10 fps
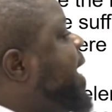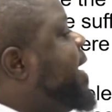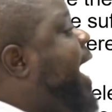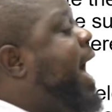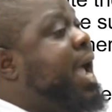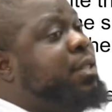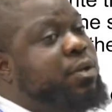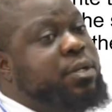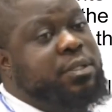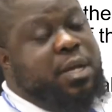add I
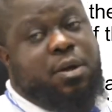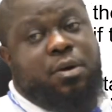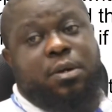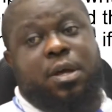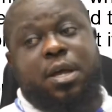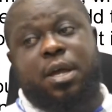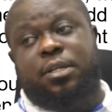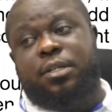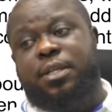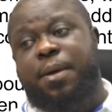to the second.
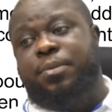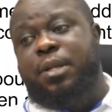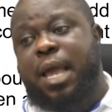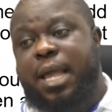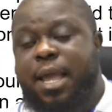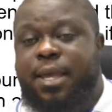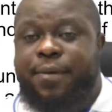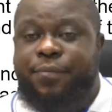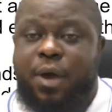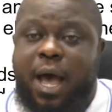It's the same thing like I
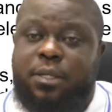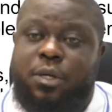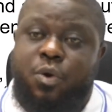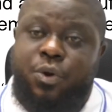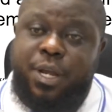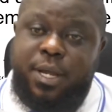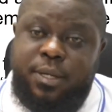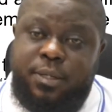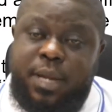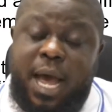gave you as
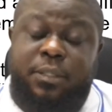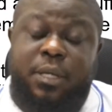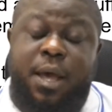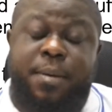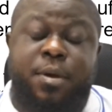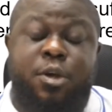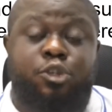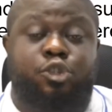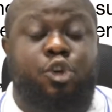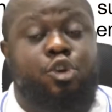chlorine, as um,
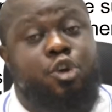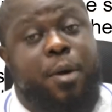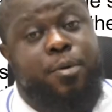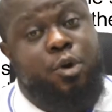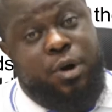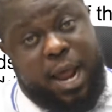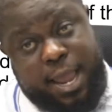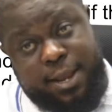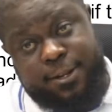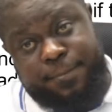sodium
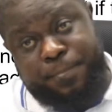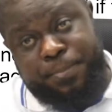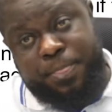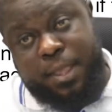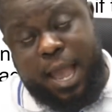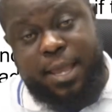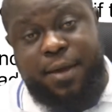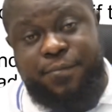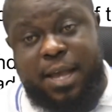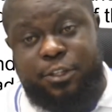chloride. I
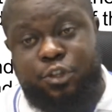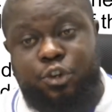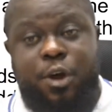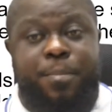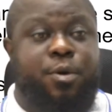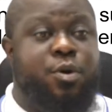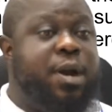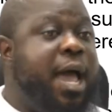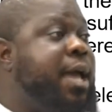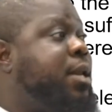gave you as sodium
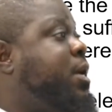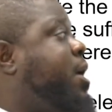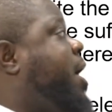chloride,